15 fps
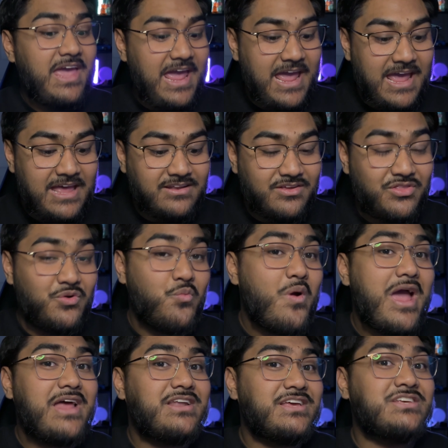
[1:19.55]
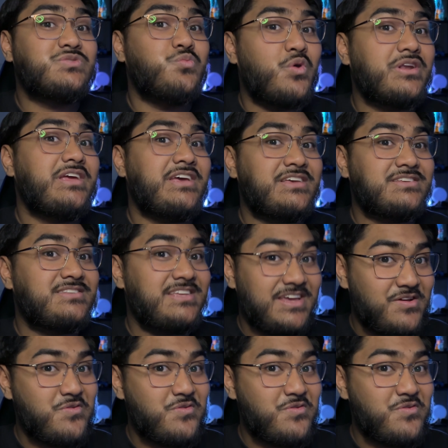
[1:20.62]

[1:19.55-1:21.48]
And the WAN is what is the